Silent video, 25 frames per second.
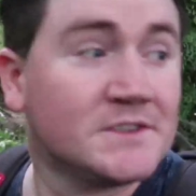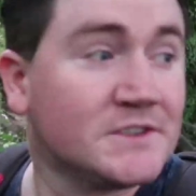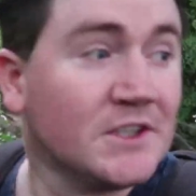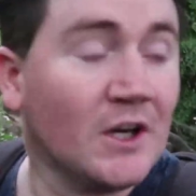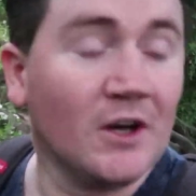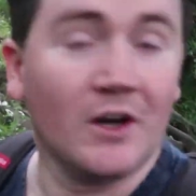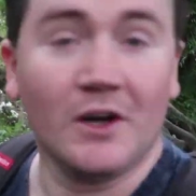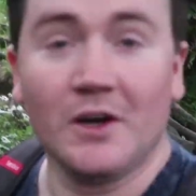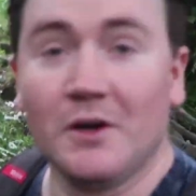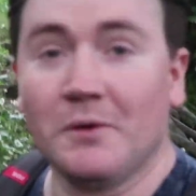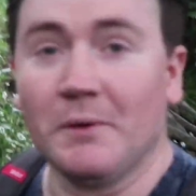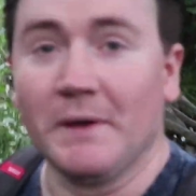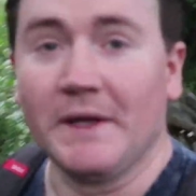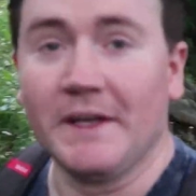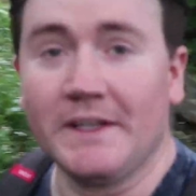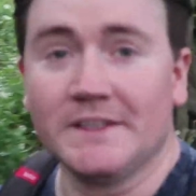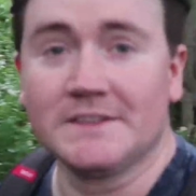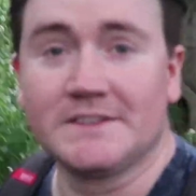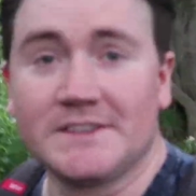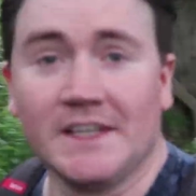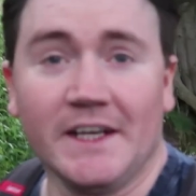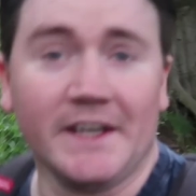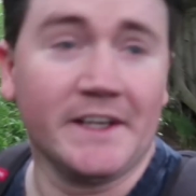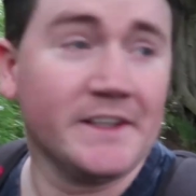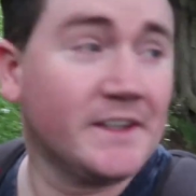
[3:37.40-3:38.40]
So we're
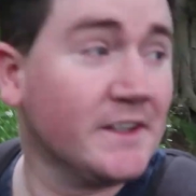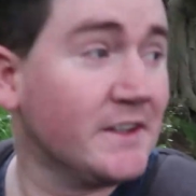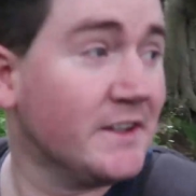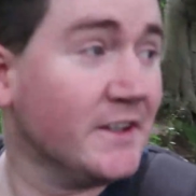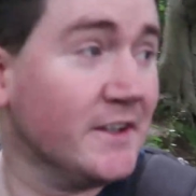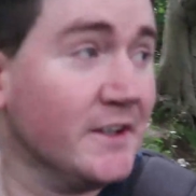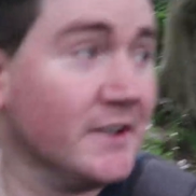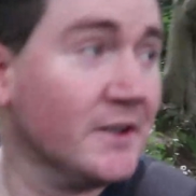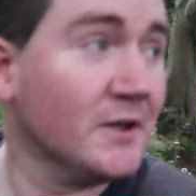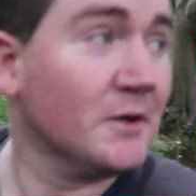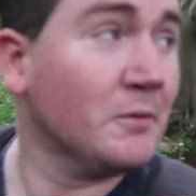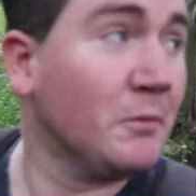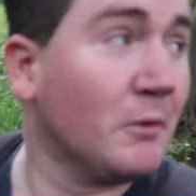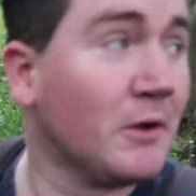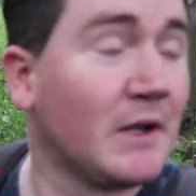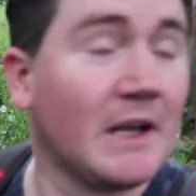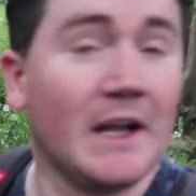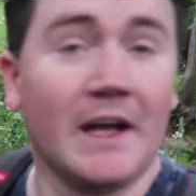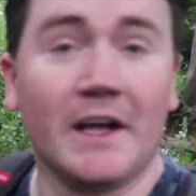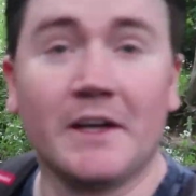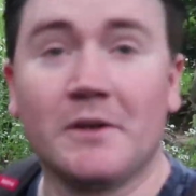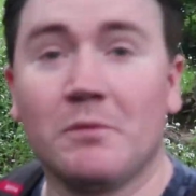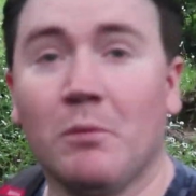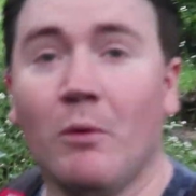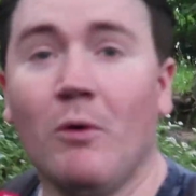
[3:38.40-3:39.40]
inside the
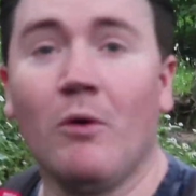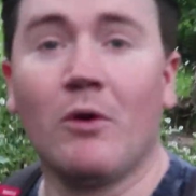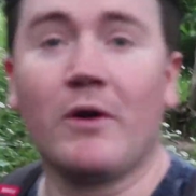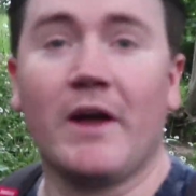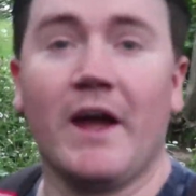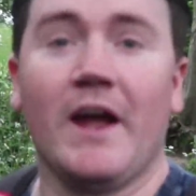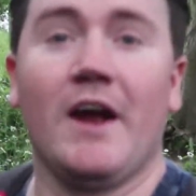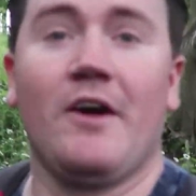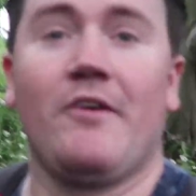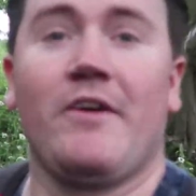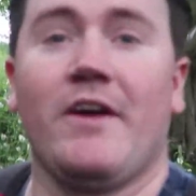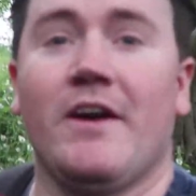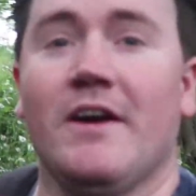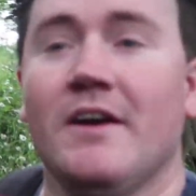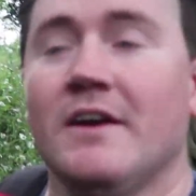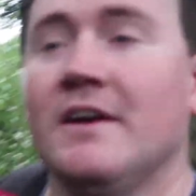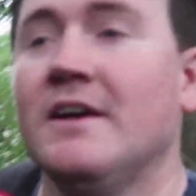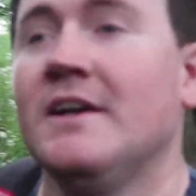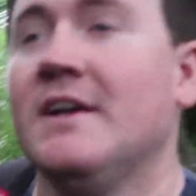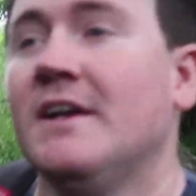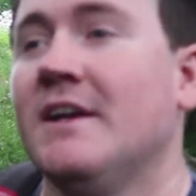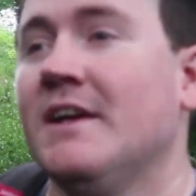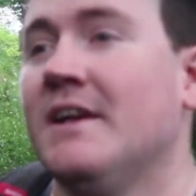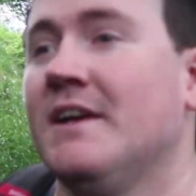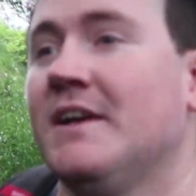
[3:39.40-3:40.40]
woodland walk area.
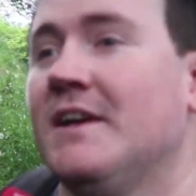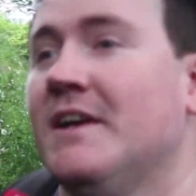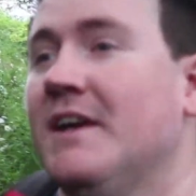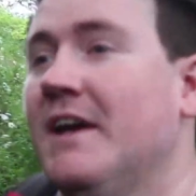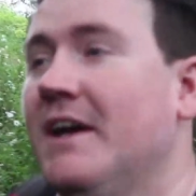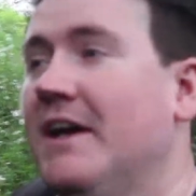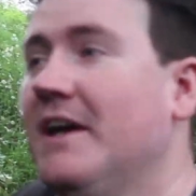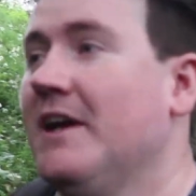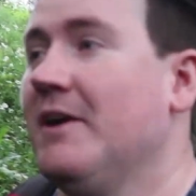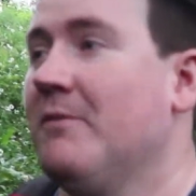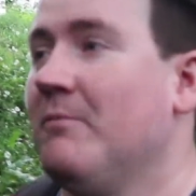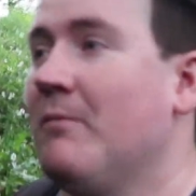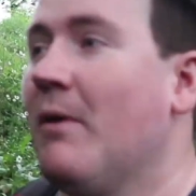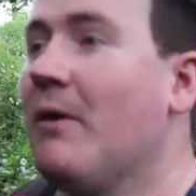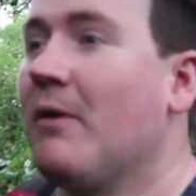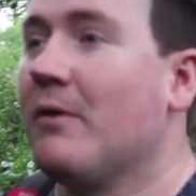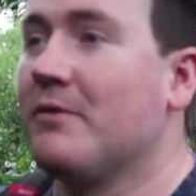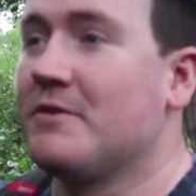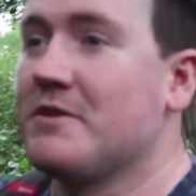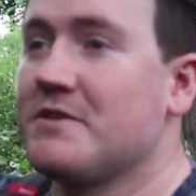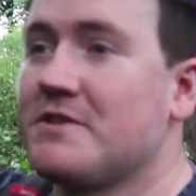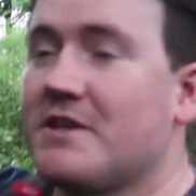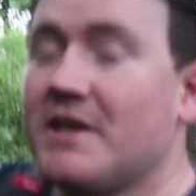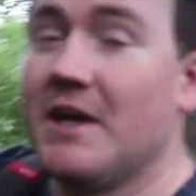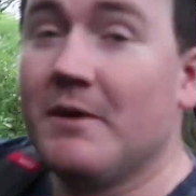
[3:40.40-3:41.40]
Um,
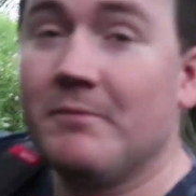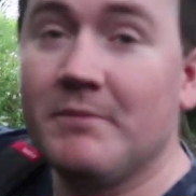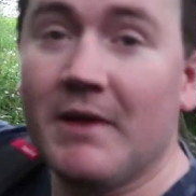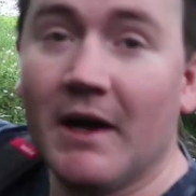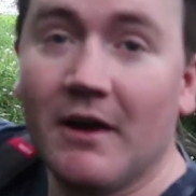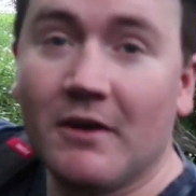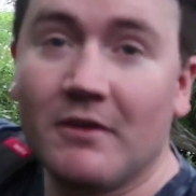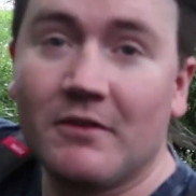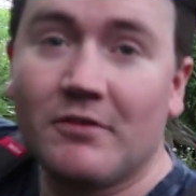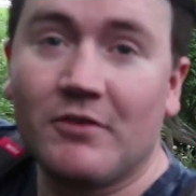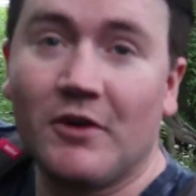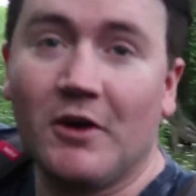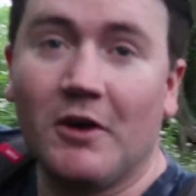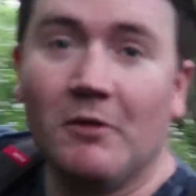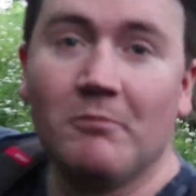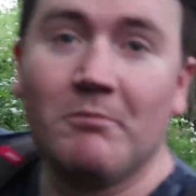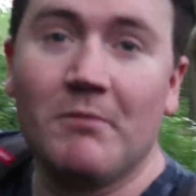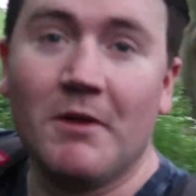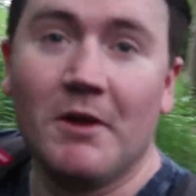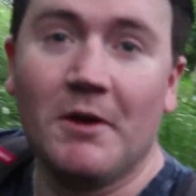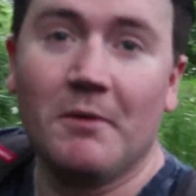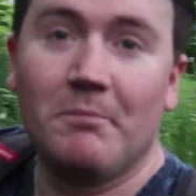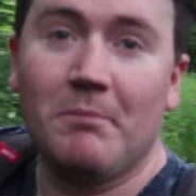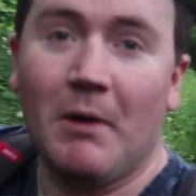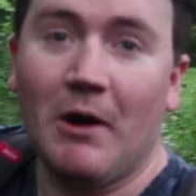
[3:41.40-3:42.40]
we just came down
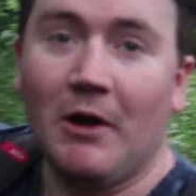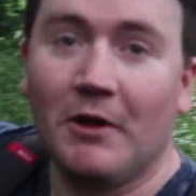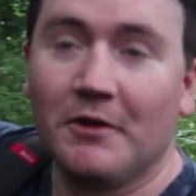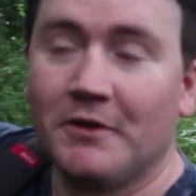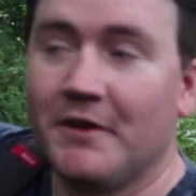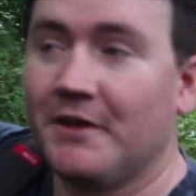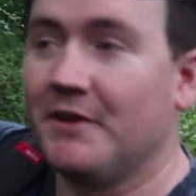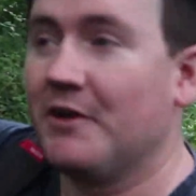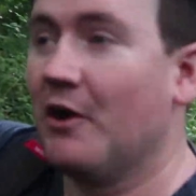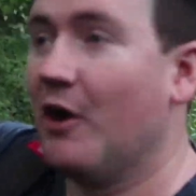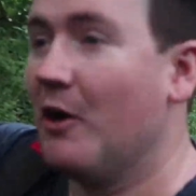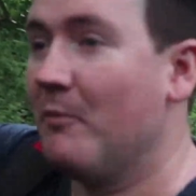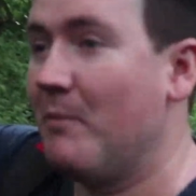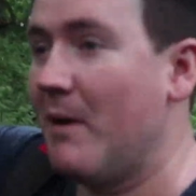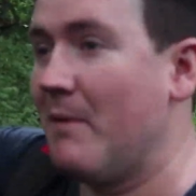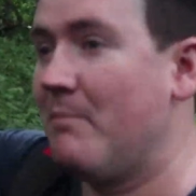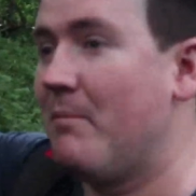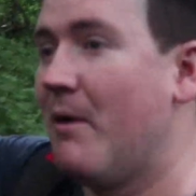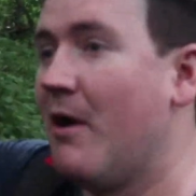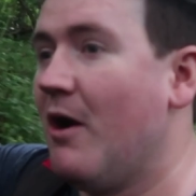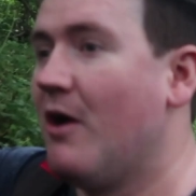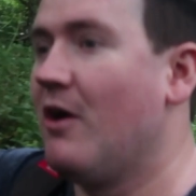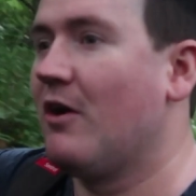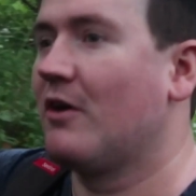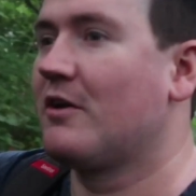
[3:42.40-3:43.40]
from the pond in the upper
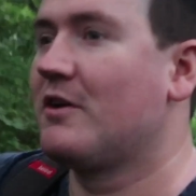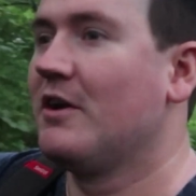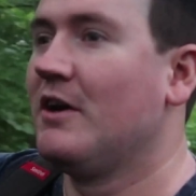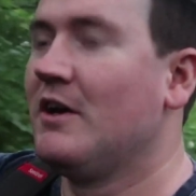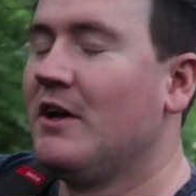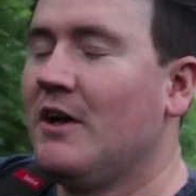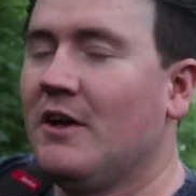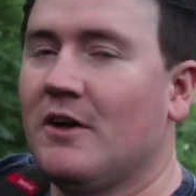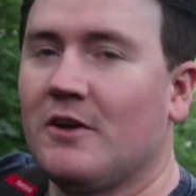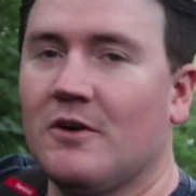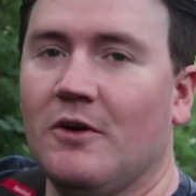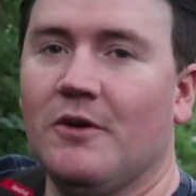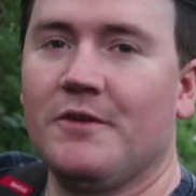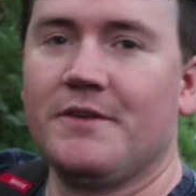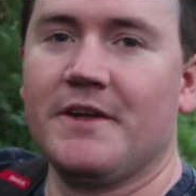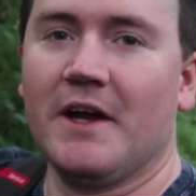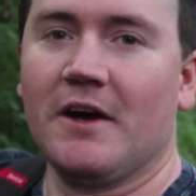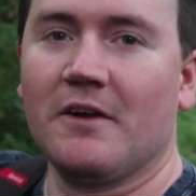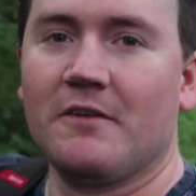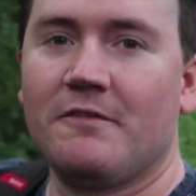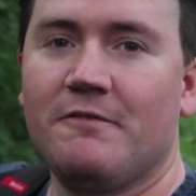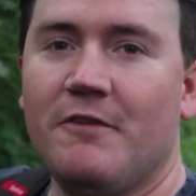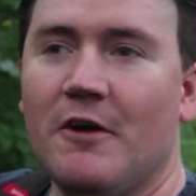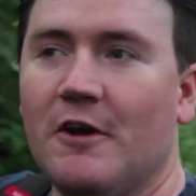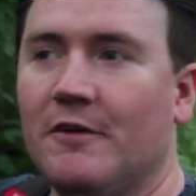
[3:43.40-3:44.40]
park, going
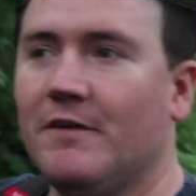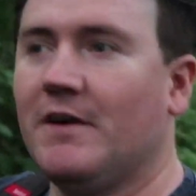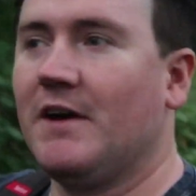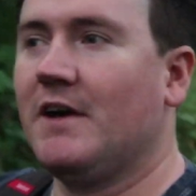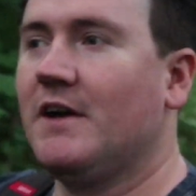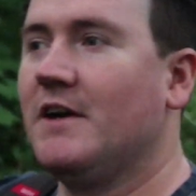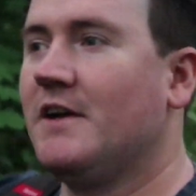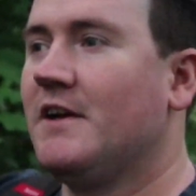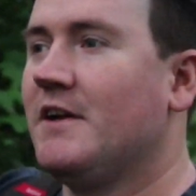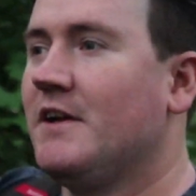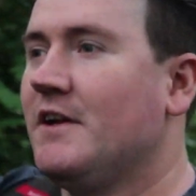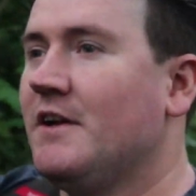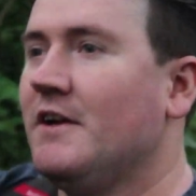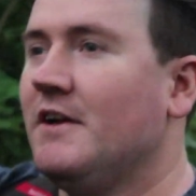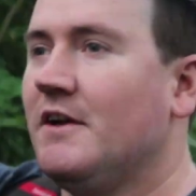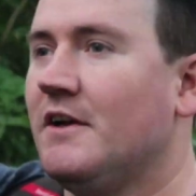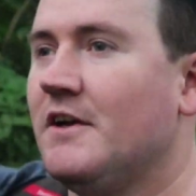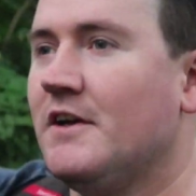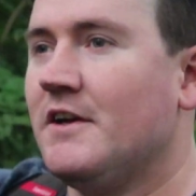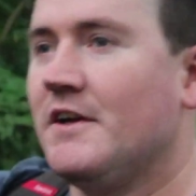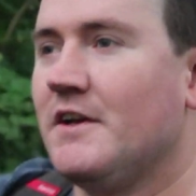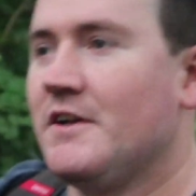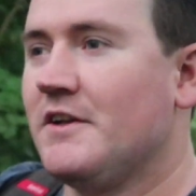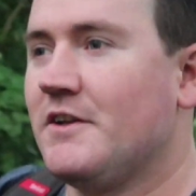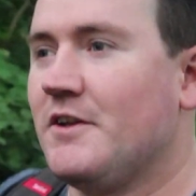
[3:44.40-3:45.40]
down further
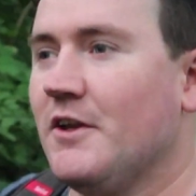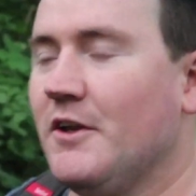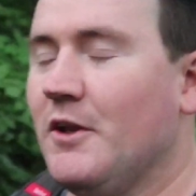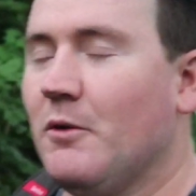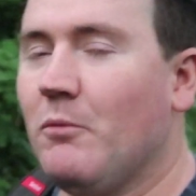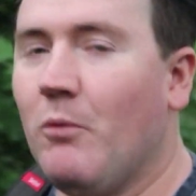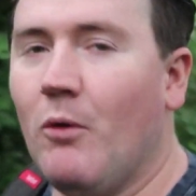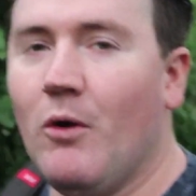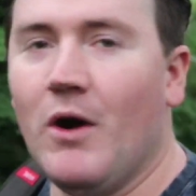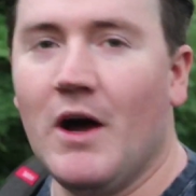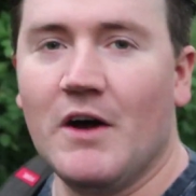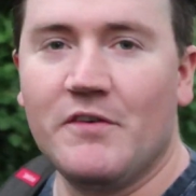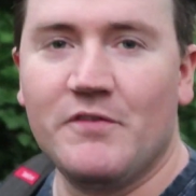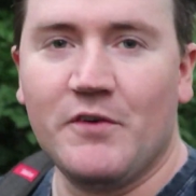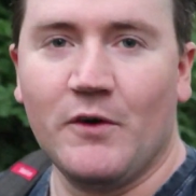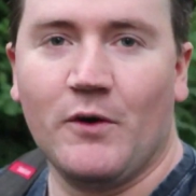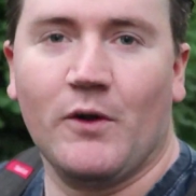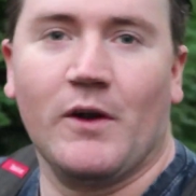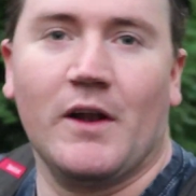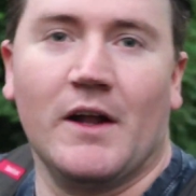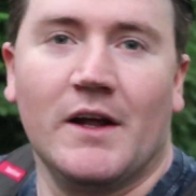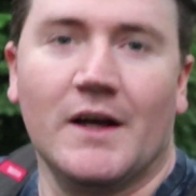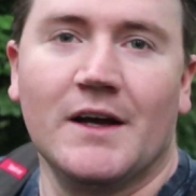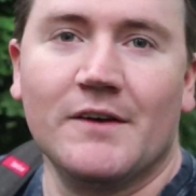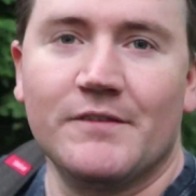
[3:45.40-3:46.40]
to the
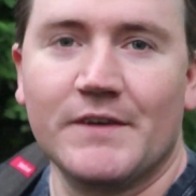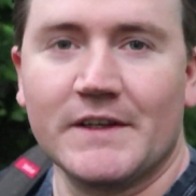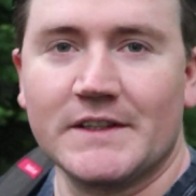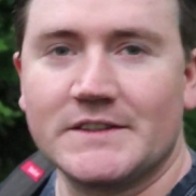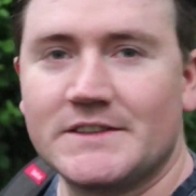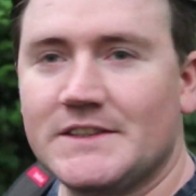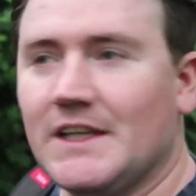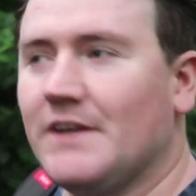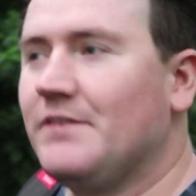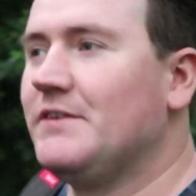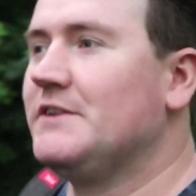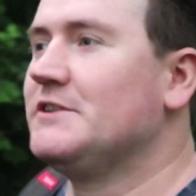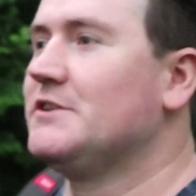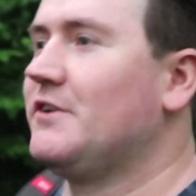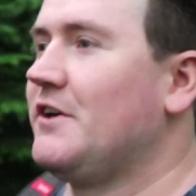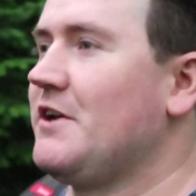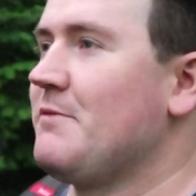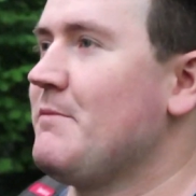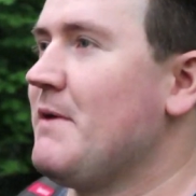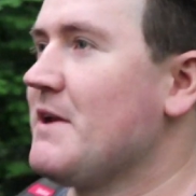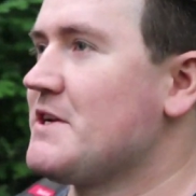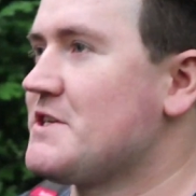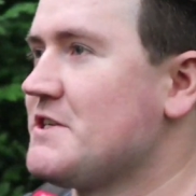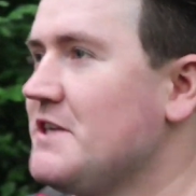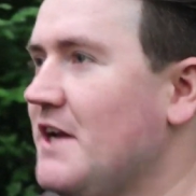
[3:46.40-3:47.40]
waterfall. I think Stephanie's
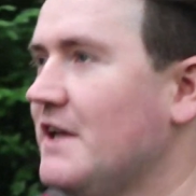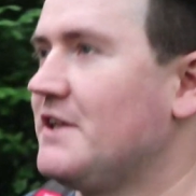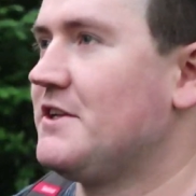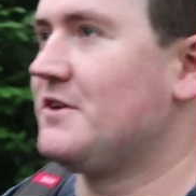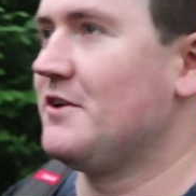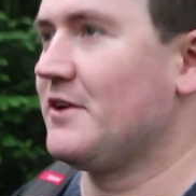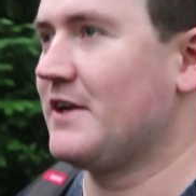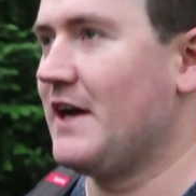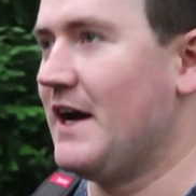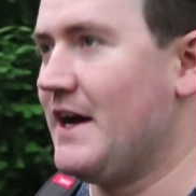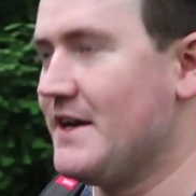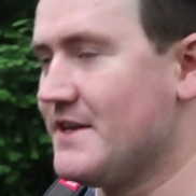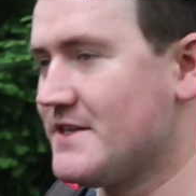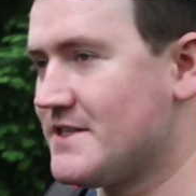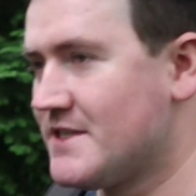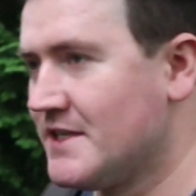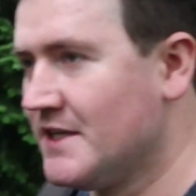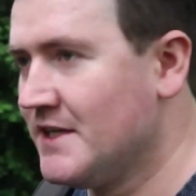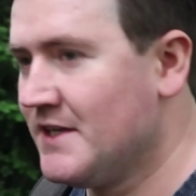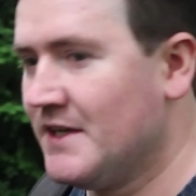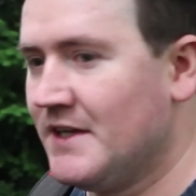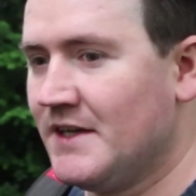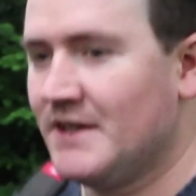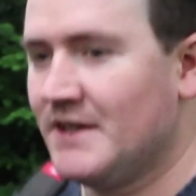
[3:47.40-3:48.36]
already mentioned that to you guys.